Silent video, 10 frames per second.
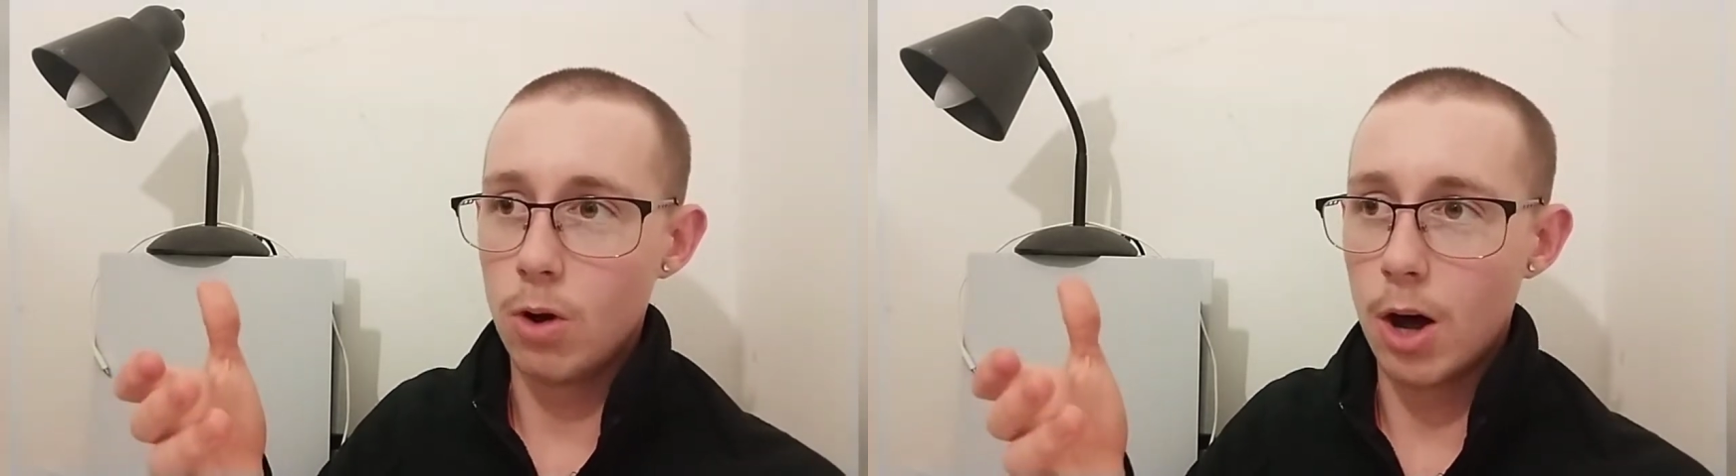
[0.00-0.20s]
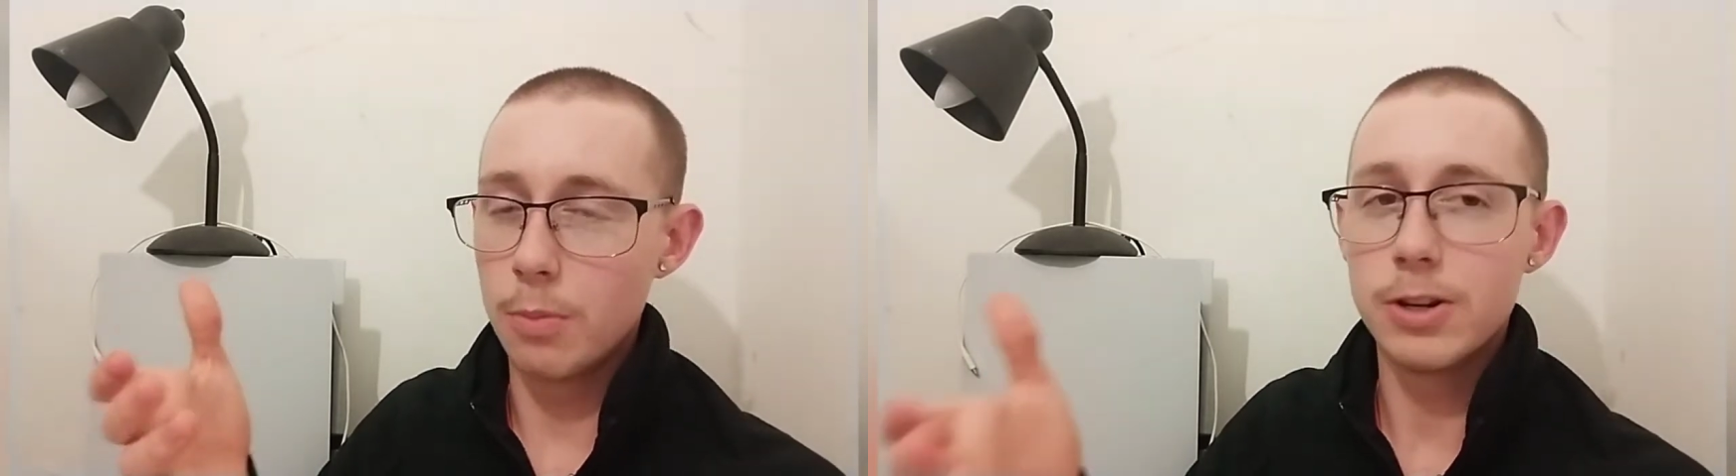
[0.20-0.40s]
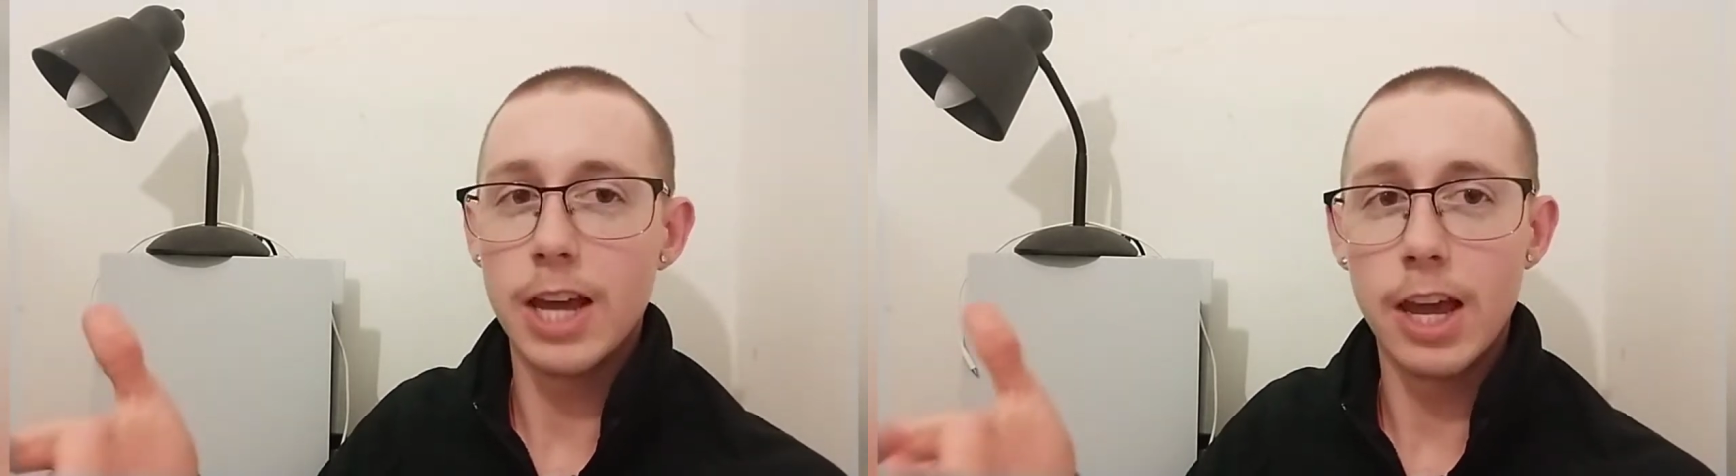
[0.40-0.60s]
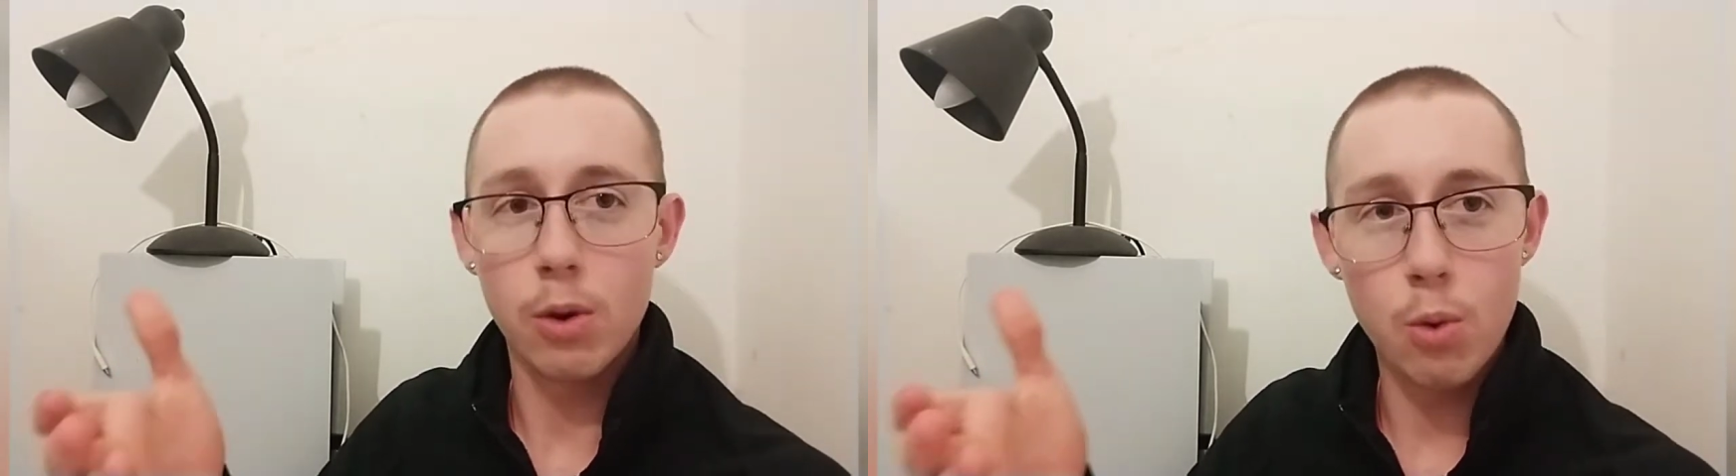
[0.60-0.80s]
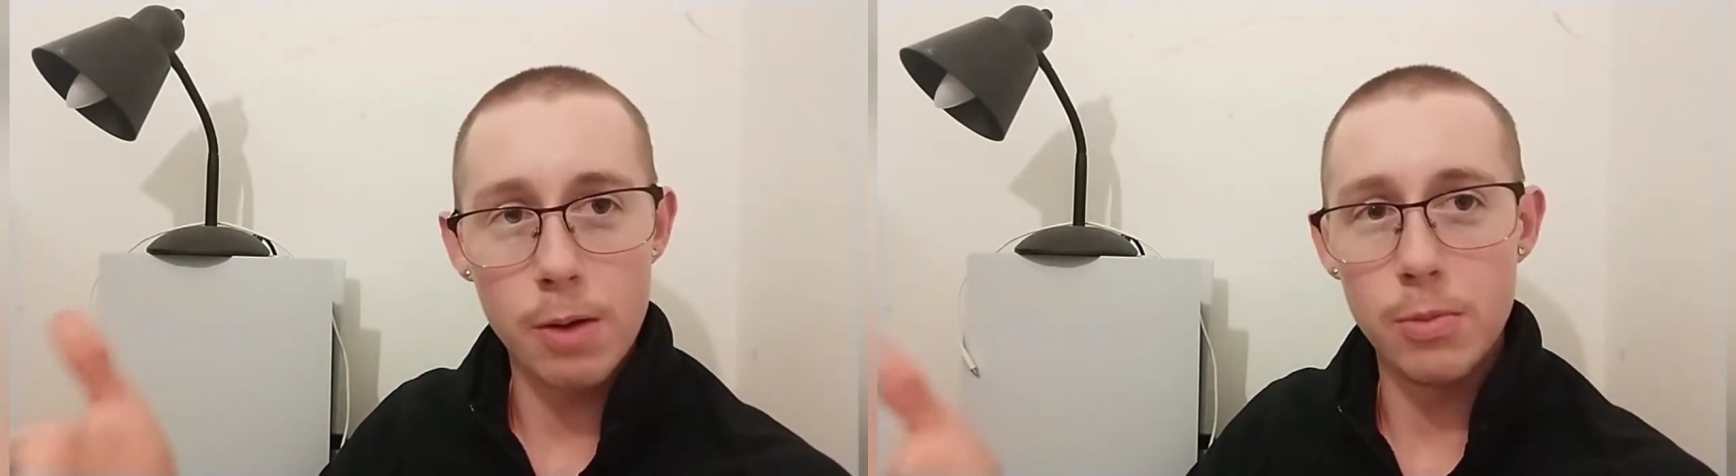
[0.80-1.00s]
up to date
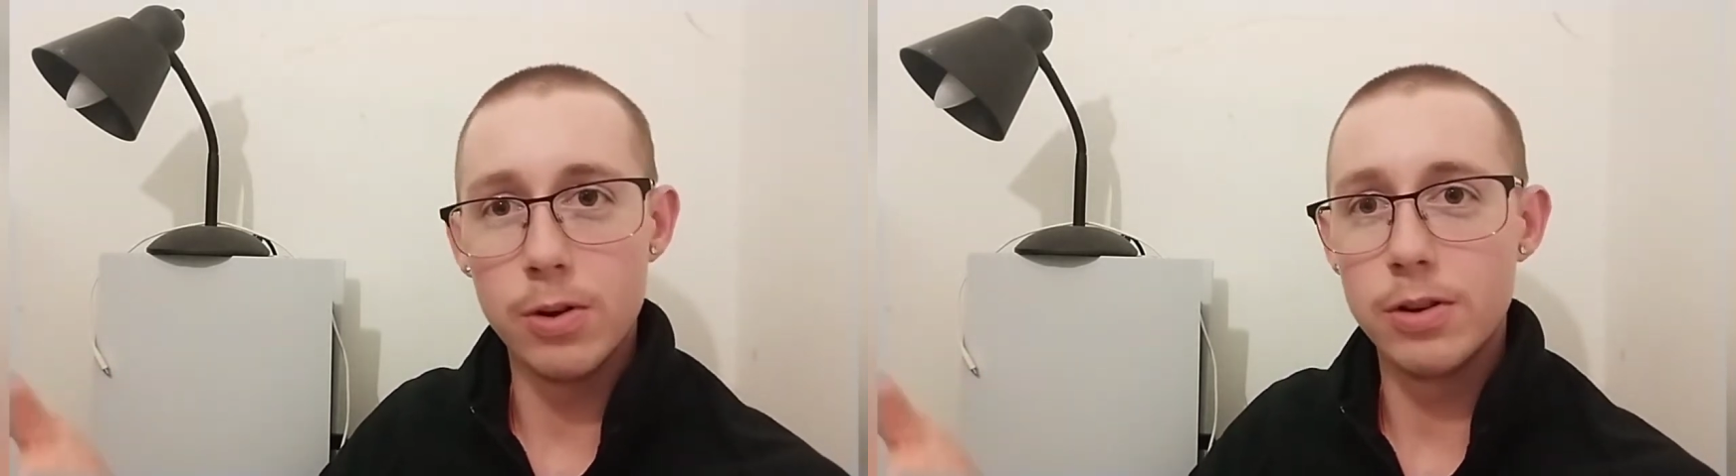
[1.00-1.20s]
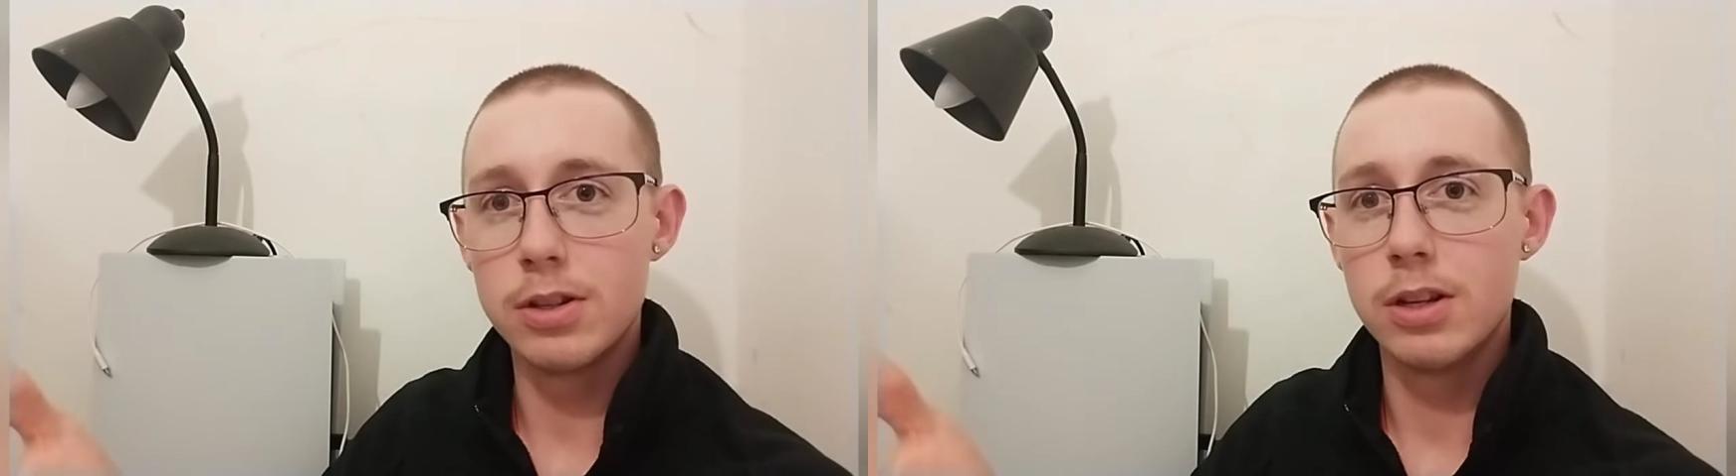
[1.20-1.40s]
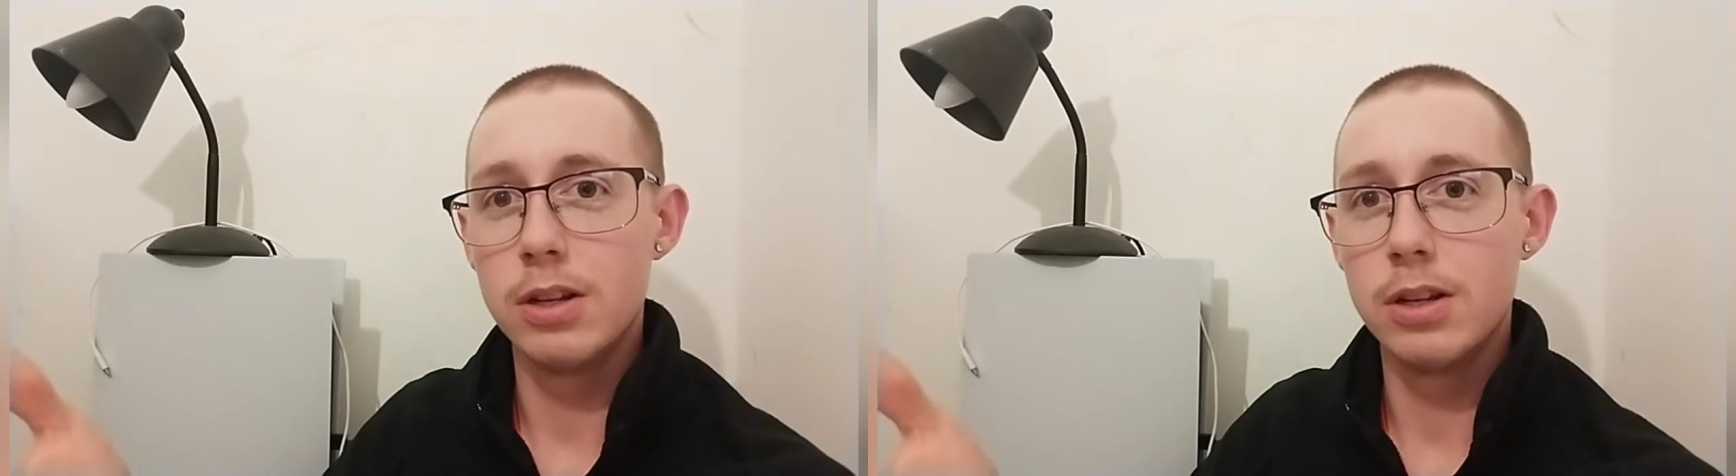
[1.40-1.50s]
equipment.